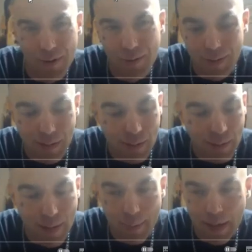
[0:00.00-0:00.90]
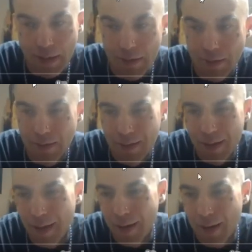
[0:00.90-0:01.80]
You know what I mean?
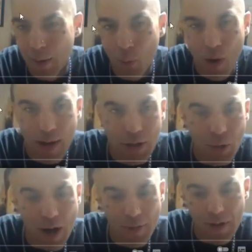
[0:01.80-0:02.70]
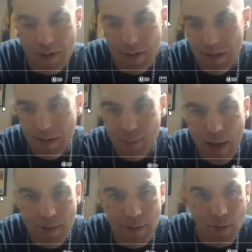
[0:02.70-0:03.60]
Why do others? Because that's my
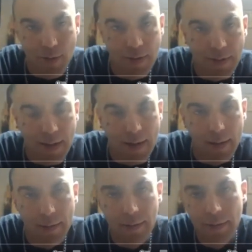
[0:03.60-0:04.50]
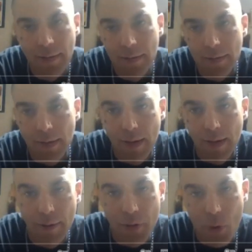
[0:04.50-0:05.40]
story to tell.
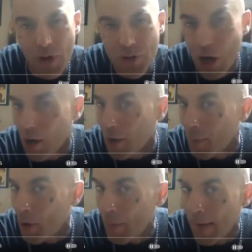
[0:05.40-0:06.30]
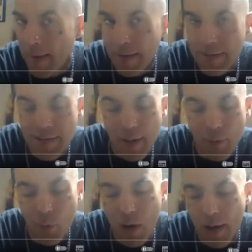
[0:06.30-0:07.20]
You want to talk about my ex, number
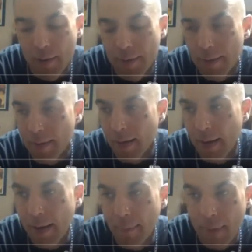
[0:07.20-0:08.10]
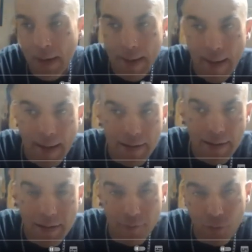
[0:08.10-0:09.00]
one. My
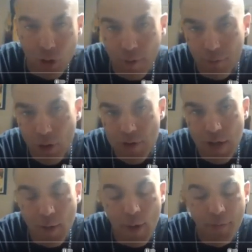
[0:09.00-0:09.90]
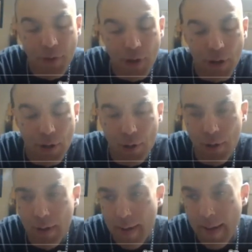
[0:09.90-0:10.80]
ex, for conversing with you,
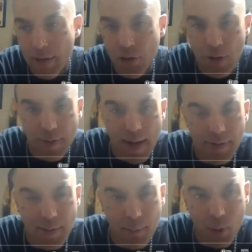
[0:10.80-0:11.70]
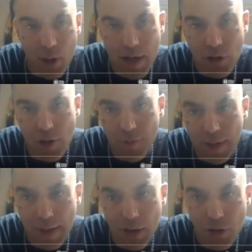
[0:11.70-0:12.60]
actually, that's a breach of
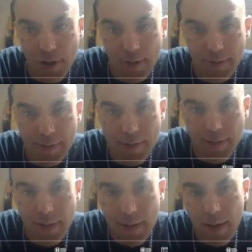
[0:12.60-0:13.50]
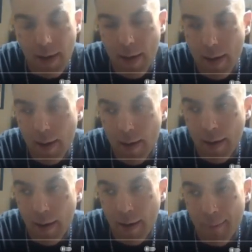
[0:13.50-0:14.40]
conditions.
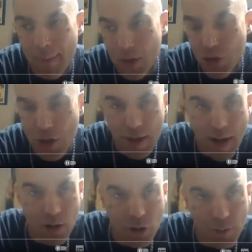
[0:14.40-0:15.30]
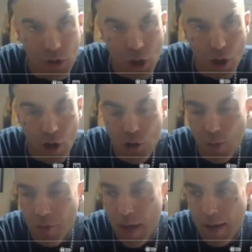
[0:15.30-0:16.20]
And she can actually be charged with
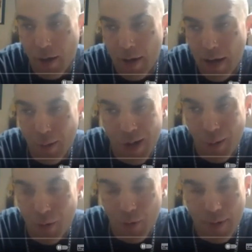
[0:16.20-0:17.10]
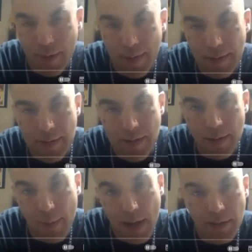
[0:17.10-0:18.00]
that, Aaron Haywood. I would really like to see the
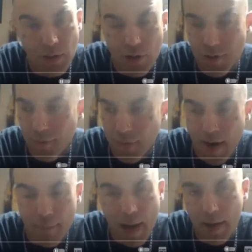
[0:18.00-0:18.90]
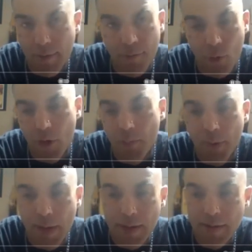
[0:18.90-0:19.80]
messages. If you have back and forth,
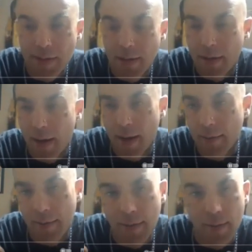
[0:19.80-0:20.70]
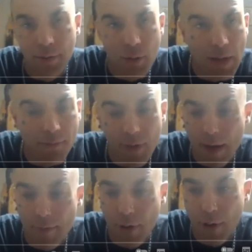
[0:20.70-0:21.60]
please, do me the
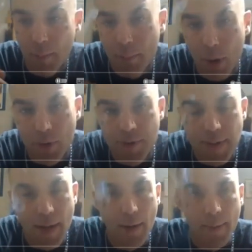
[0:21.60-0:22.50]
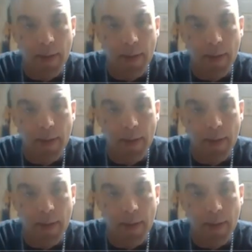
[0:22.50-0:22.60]
favor, post that on the